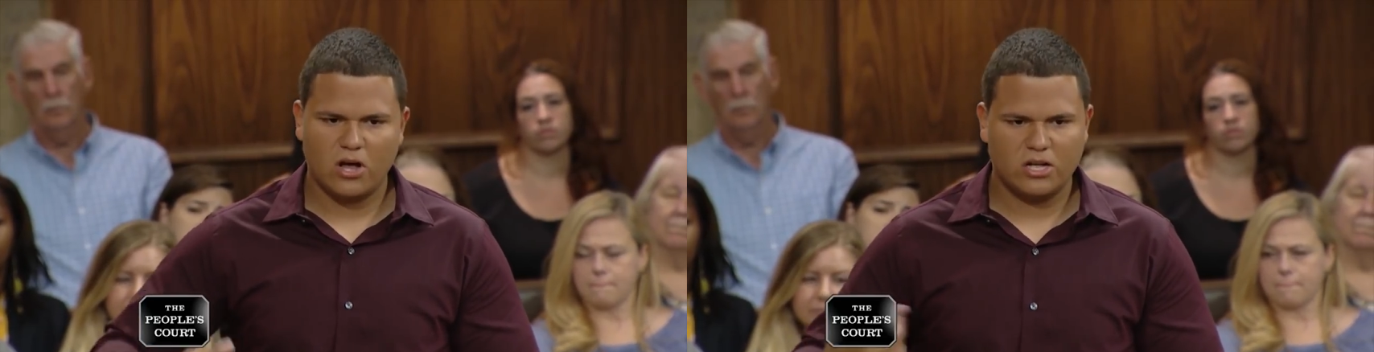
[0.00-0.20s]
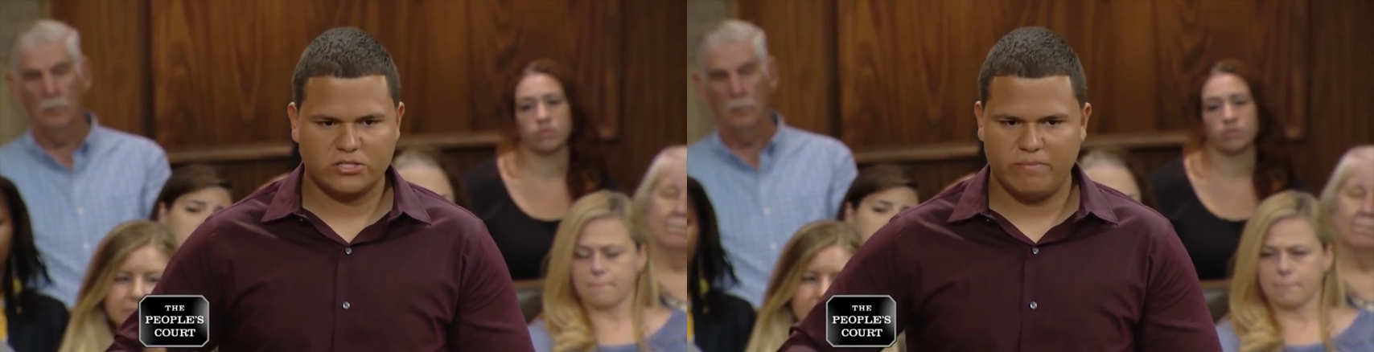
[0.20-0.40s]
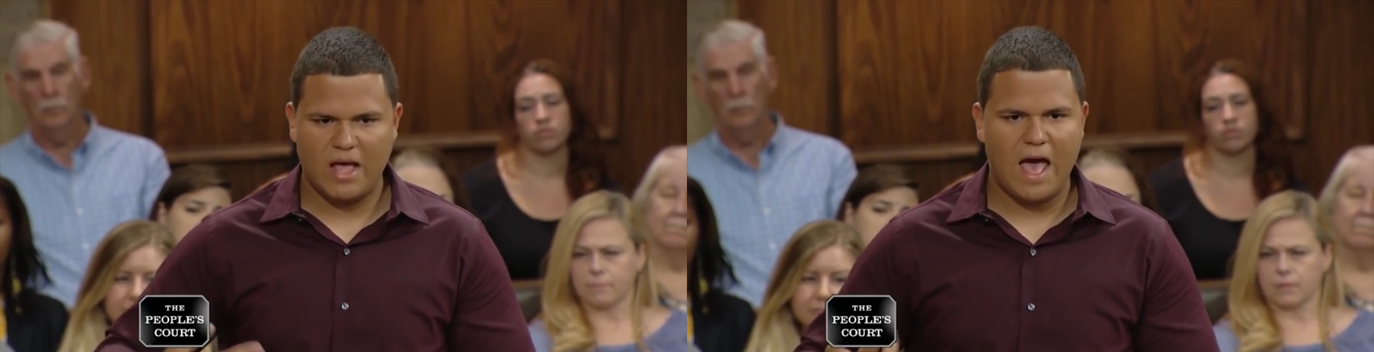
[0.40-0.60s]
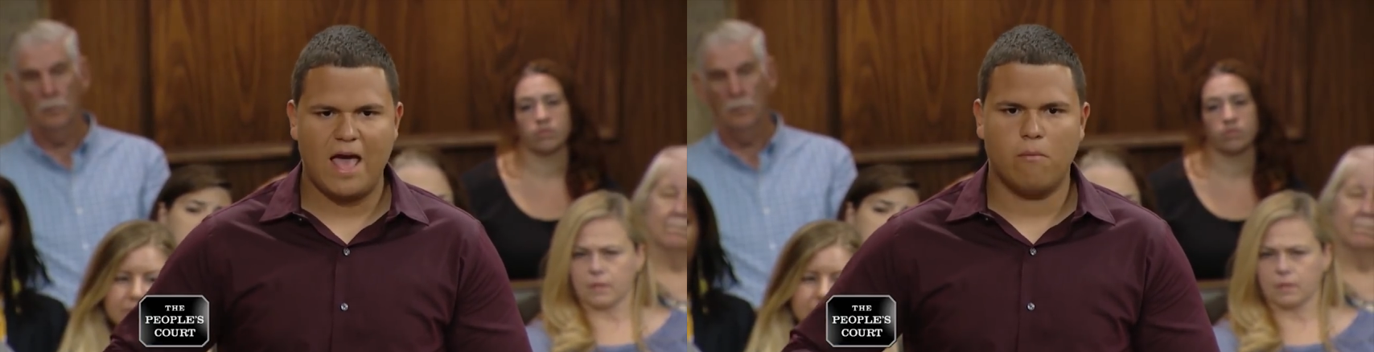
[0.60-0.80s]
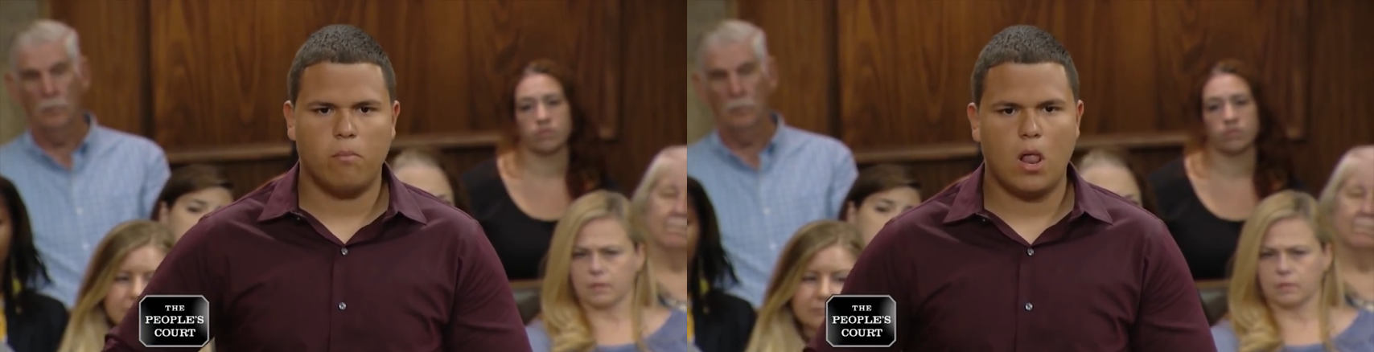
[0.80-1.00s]
Speaker 1: constantly, I had to
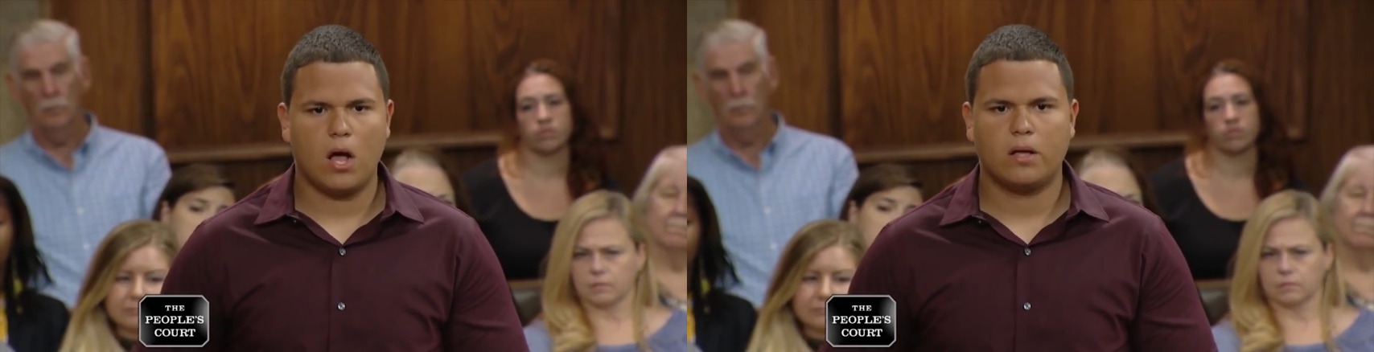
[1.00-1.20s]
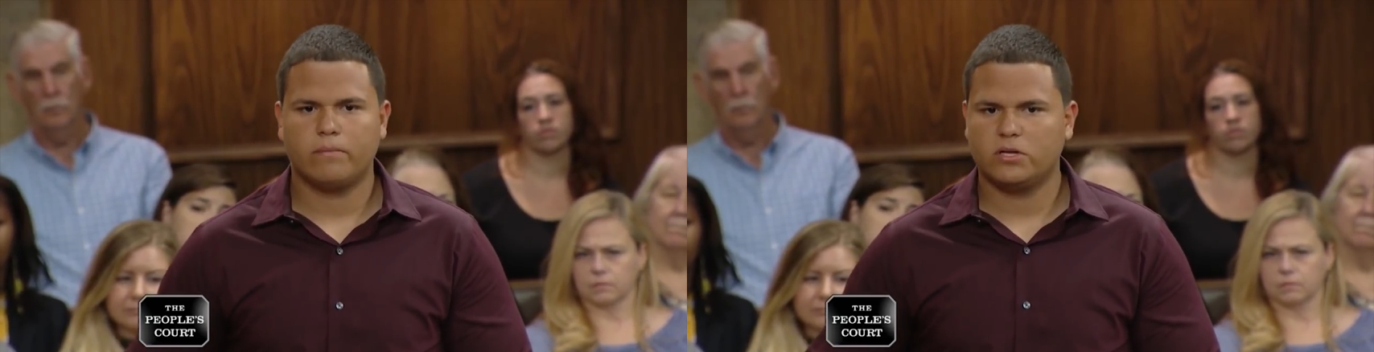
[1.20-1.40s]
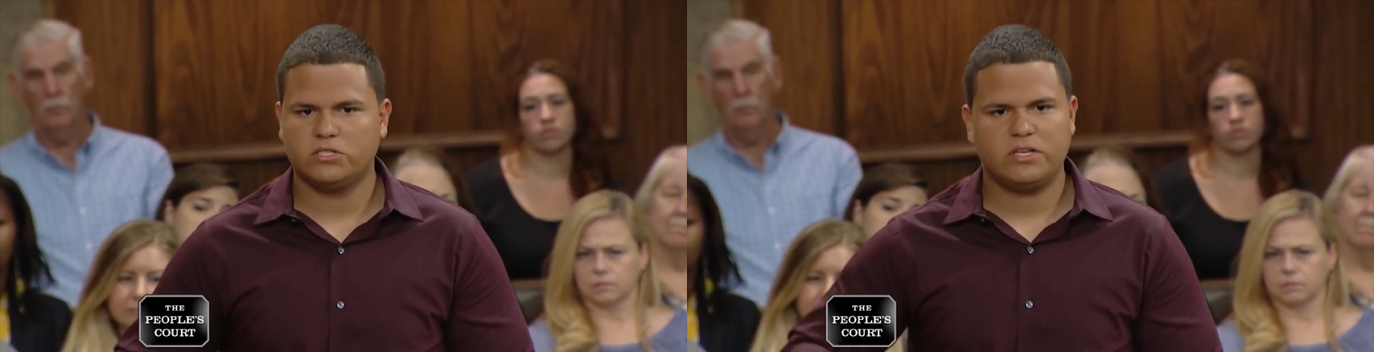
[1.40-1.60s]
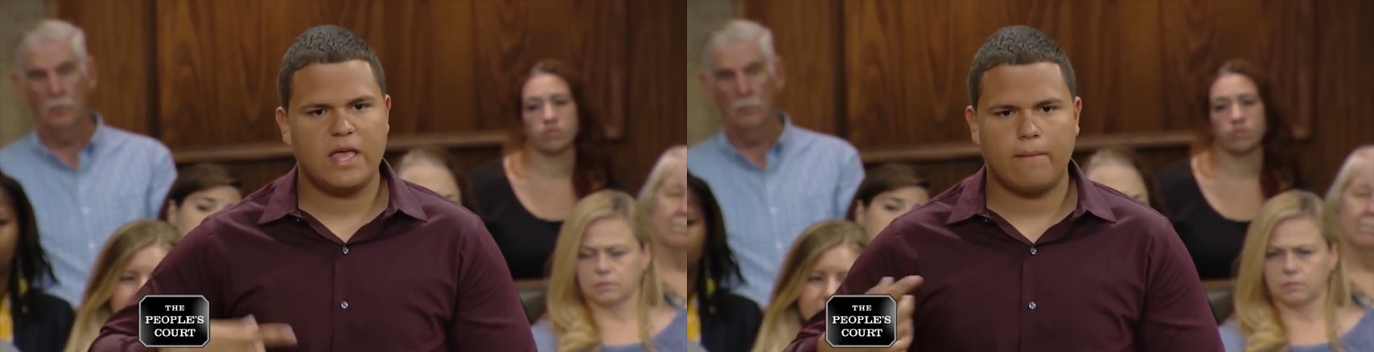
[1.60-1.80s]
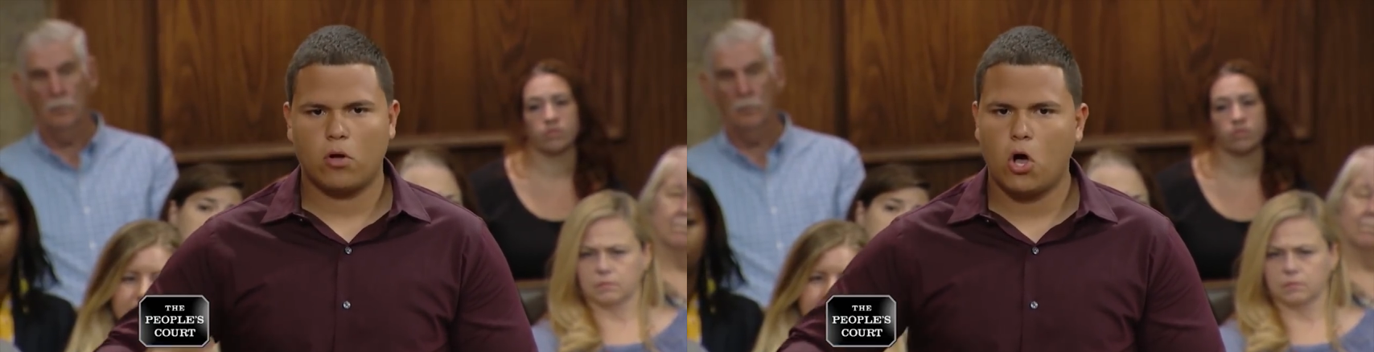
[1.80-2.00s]
block him because he
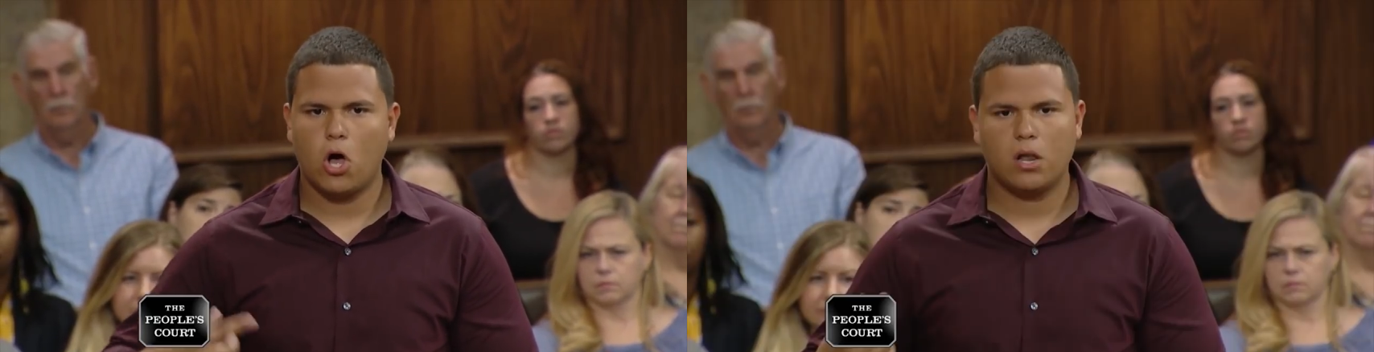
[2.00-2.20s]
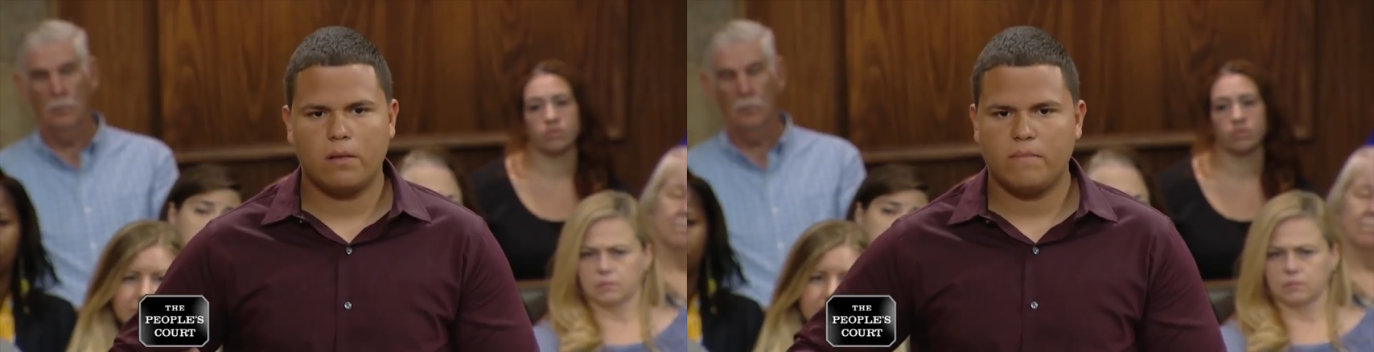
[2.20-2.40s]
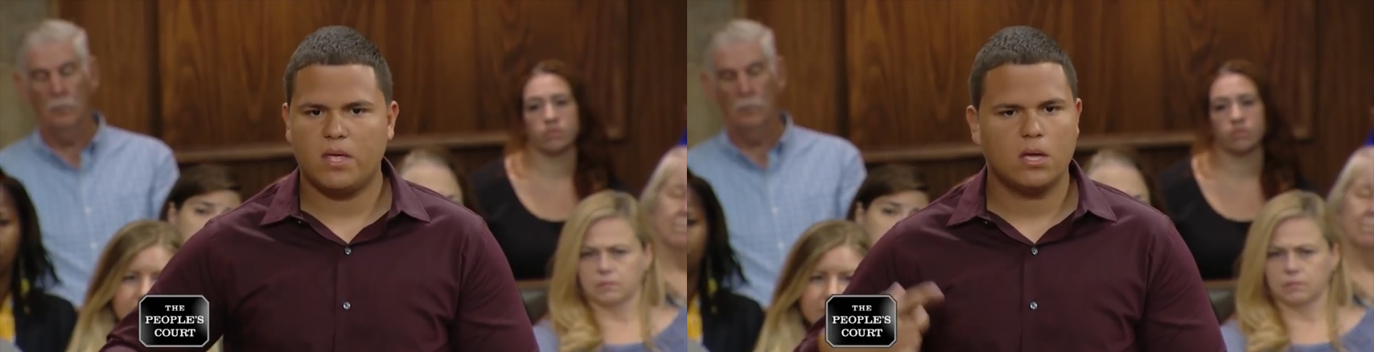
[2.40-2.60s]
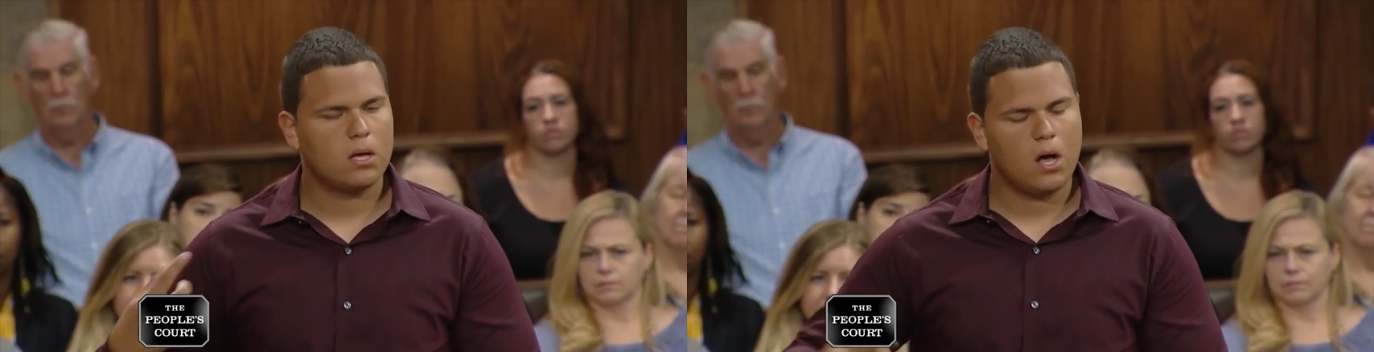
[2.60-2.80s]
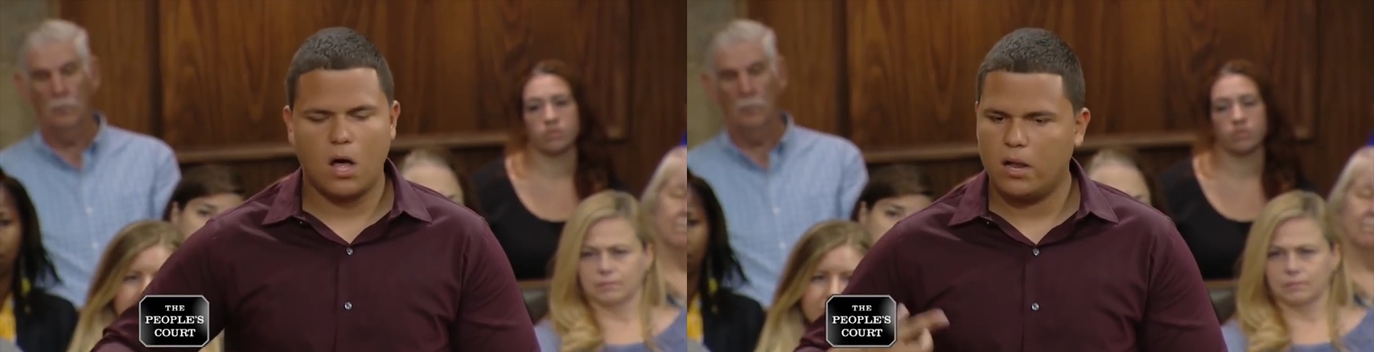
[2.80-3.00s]
kept calling me,
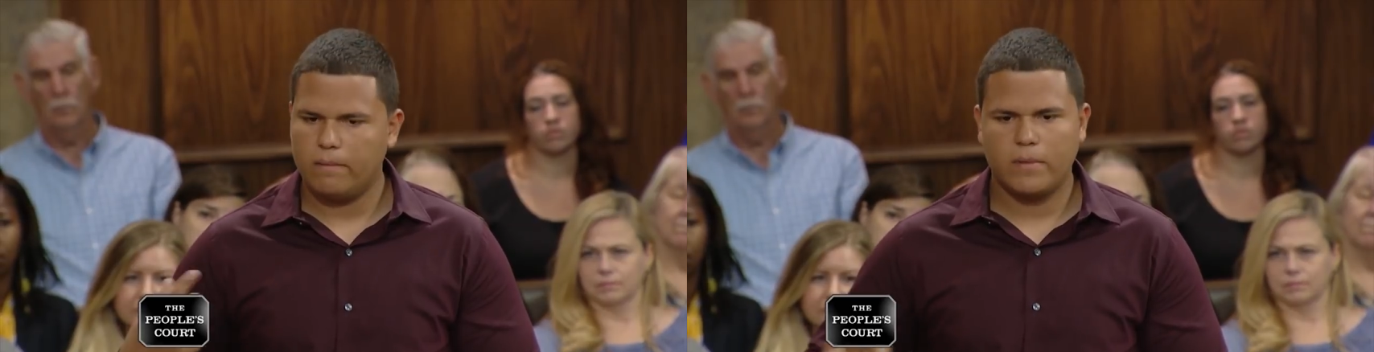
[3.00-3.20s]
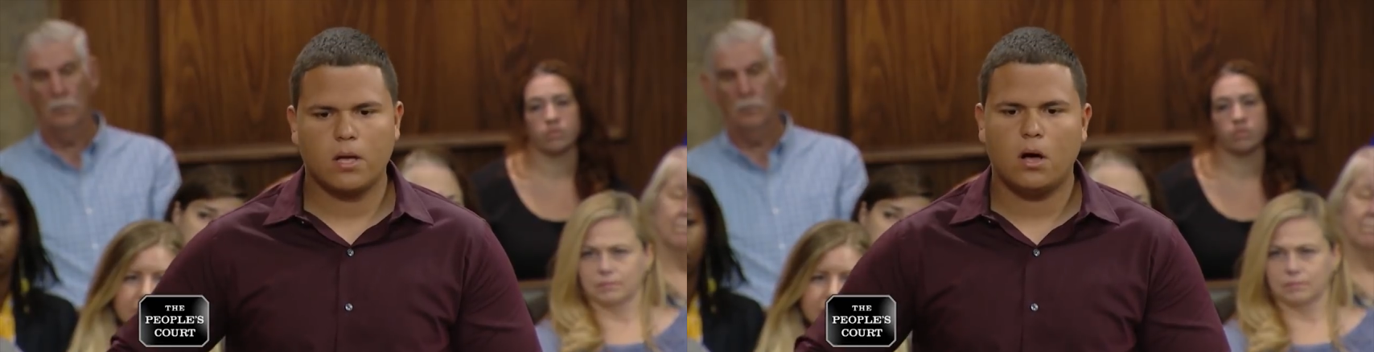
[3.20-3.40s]
calling me,